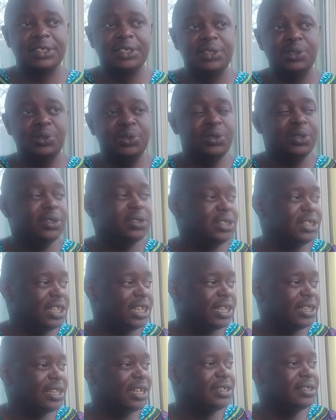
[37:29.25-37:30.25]
Dural tear,
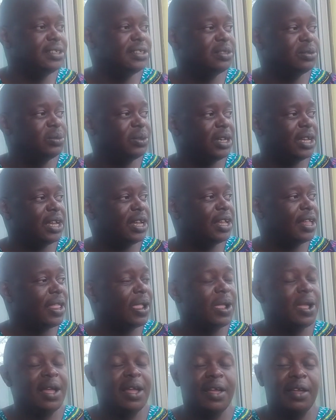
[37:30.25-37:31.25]
that is where
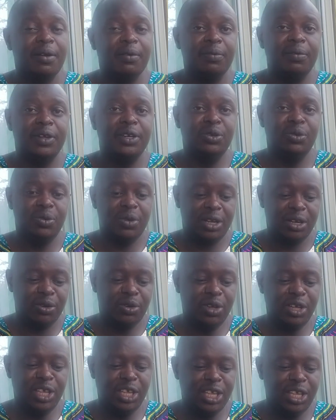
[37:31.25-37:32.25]
when you are
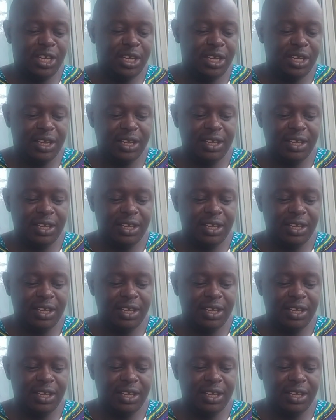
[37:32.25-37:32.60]
going in,